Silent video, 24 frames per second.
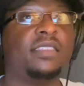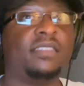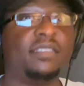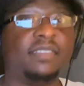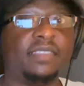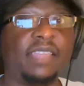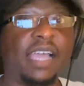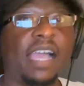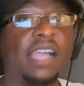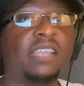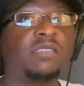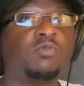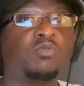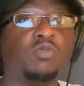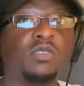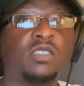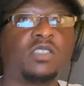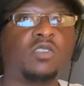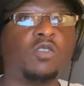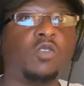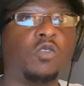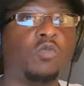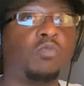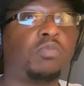That's what's
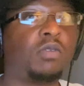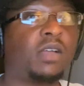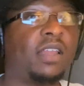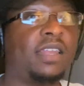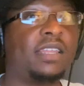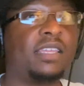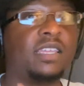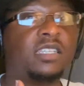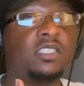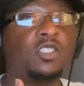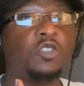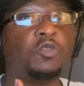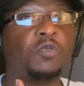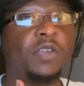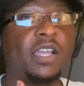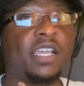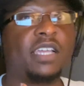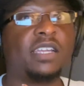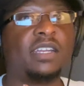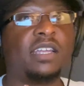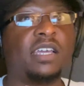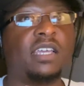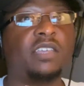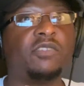gonna probably get you
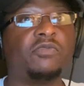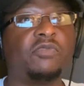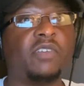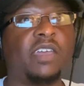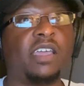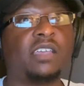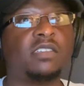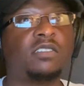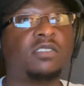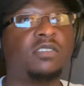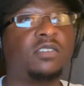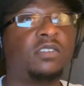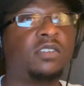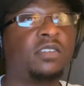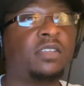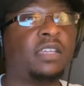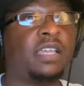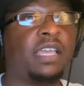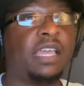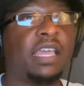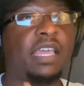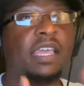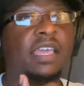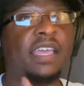recognized faster
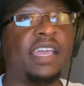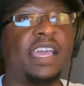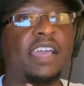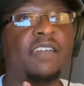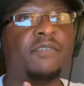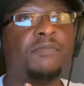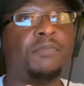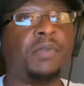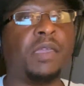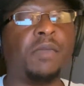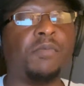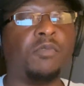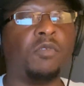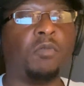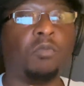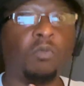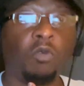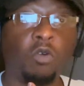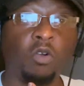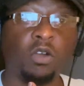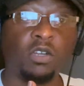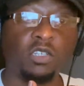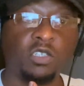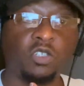and have people
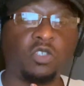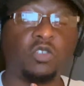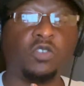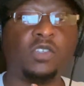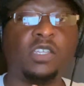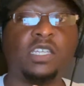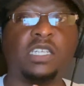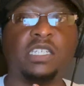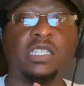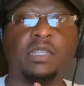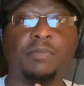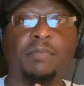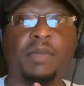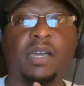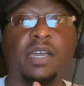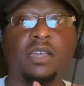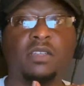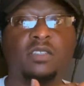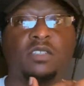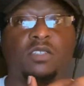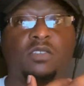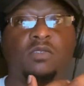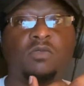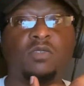more intrigued
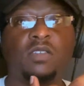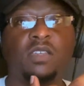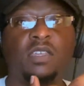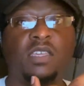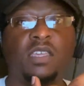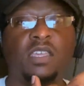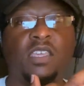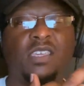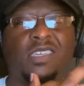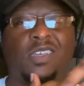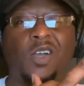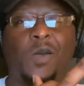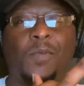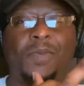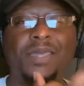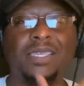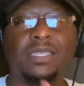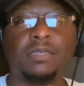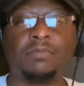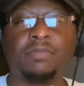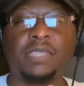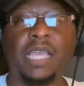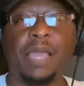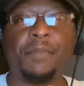about you. It's going to be
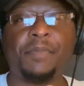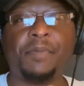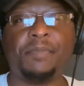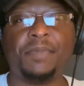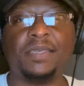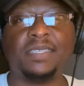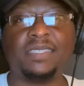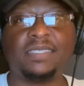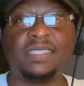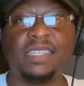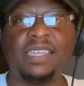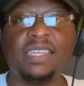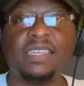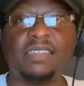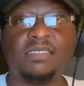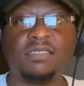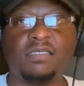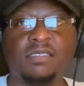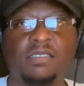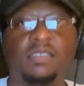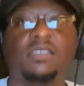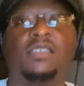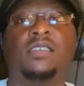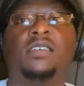some type of mystique
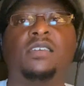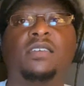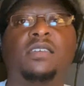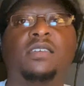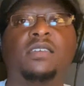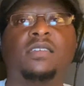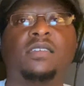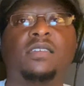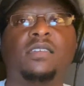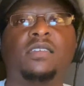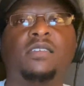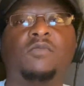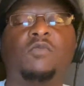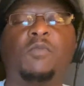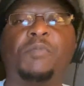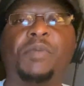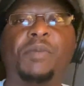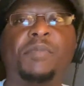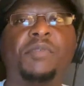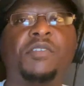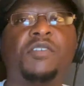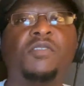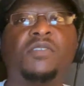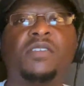to you. When
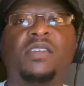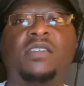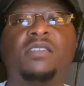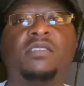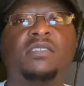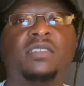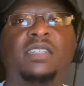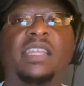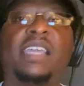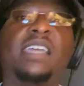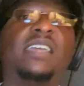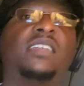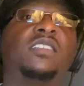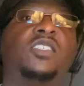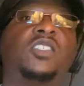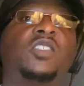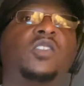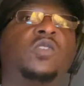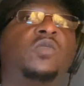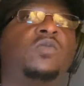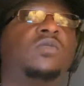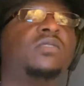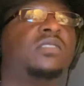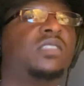people don't understand
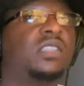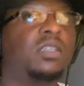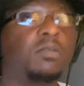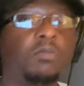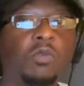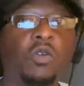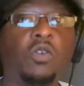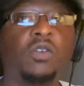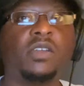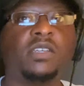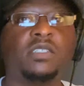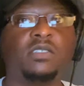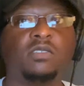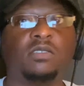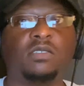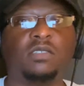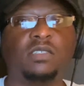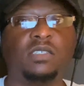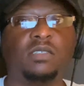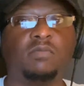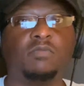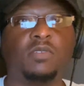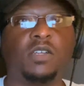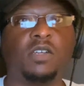you, they're more
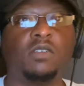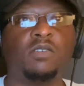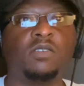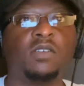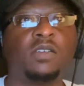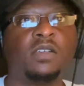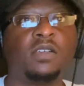interested, bro.